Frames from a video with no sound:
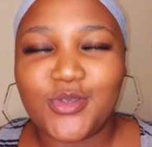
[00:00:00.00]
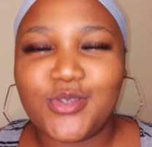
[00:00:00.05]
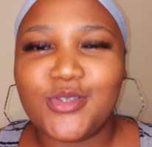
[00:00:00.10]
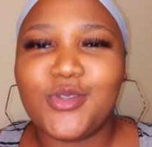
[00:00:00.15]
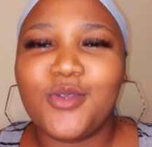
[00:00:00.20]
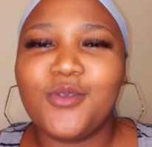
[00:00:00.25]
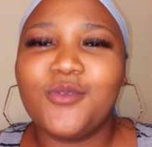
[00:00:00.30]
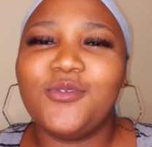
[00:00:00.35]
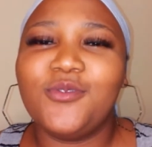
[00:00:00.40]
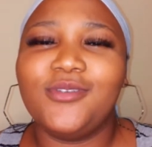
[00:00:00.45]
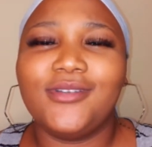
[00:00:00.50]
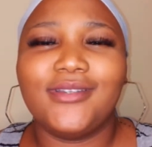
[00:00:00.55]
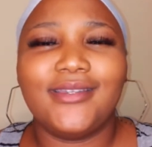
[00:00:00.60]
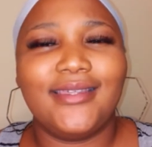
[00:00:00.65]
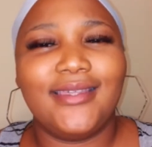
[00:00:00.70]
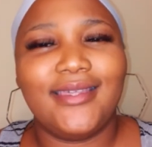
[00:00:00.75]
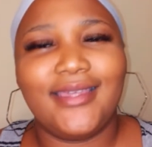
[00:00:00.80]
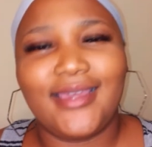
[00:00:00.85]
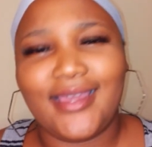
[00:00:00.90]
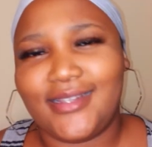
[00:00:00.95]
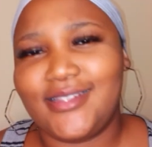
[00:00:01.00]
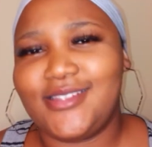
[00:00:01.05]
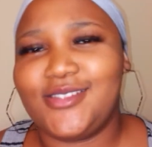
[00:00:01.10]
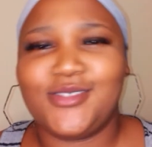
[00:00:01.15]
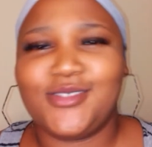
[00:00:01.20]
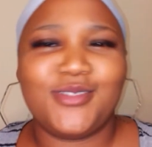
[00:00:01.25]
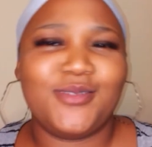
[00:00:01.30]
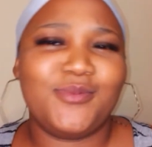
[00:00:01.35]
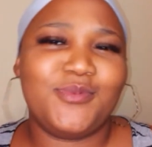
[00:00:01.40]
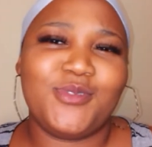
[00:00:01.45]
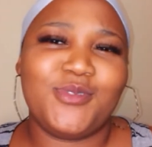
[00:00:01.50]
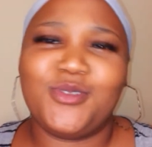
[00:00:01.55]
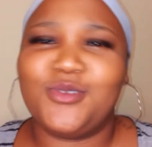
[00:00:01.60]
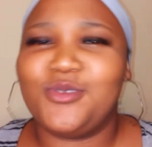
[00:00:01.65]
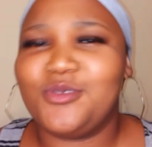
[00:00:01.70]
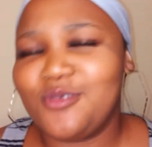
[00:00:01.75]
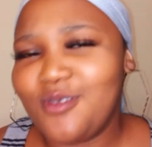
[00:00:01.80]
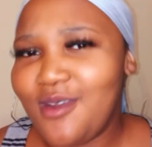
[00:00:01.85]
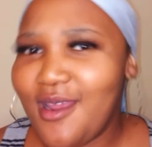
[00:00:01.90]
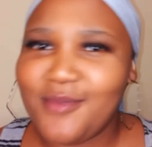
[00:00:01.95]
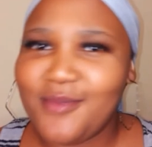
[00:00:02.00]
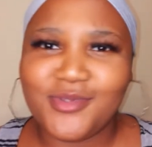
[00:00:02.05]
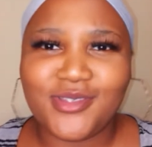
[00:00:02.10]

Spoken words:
don't forget to subscribe